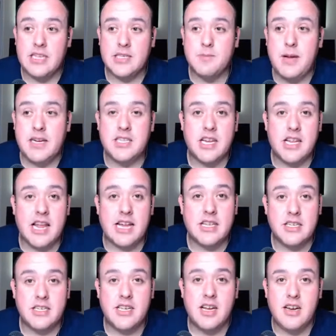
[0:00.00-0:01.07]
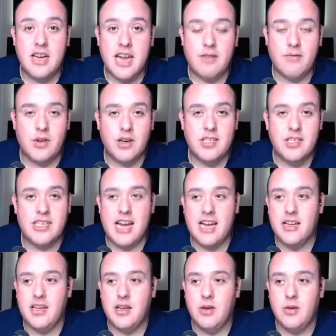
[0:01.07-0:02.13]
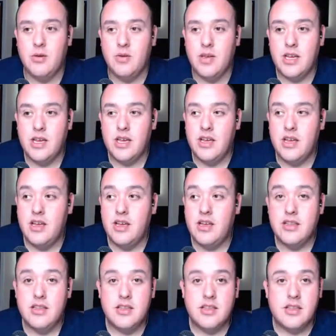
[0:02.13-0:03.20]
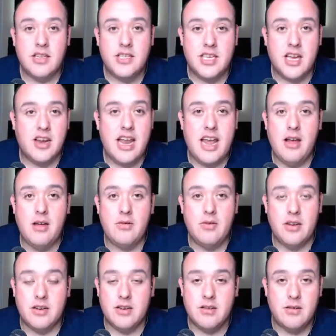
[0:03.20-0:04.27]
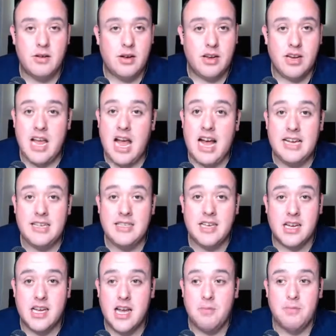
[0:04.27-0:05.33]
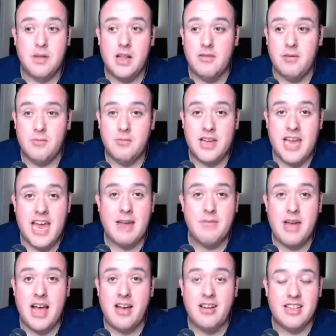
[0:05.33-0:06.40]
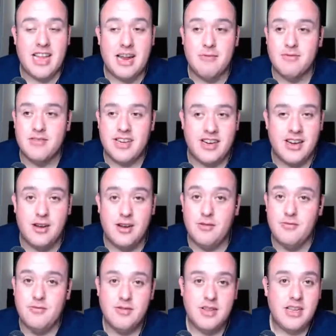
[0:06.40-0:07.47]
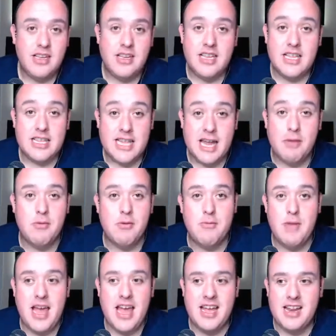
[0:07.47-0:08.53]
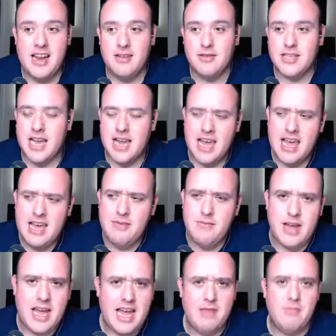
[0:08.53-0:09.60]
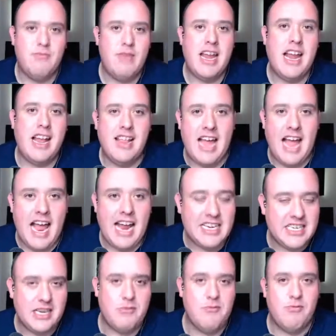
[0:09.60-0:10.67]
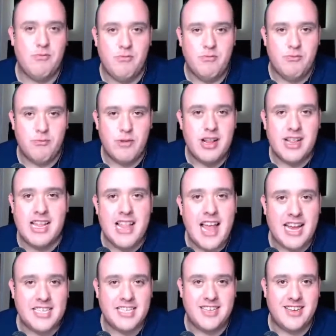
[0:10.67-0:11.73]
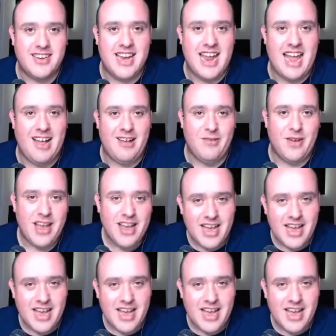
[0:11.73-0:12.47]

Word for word: especially like the Sundown versus High Q. The Sundown guys, yeah. a couple of them came out and they were, you know, they were mad. And I was like, hey, man, I, actually really like Sundown.